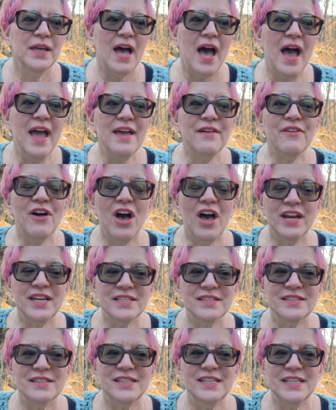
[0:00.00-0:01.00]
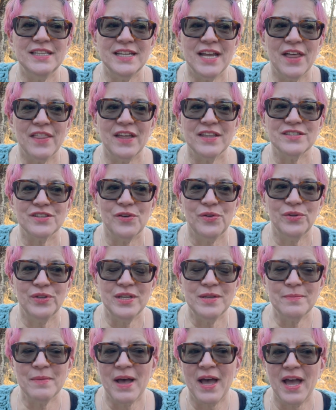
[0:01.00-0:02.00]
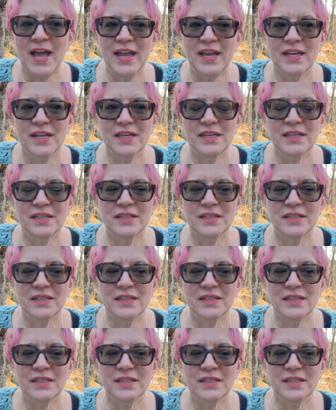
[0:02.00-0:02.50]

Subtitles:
I have honestly, now that's only my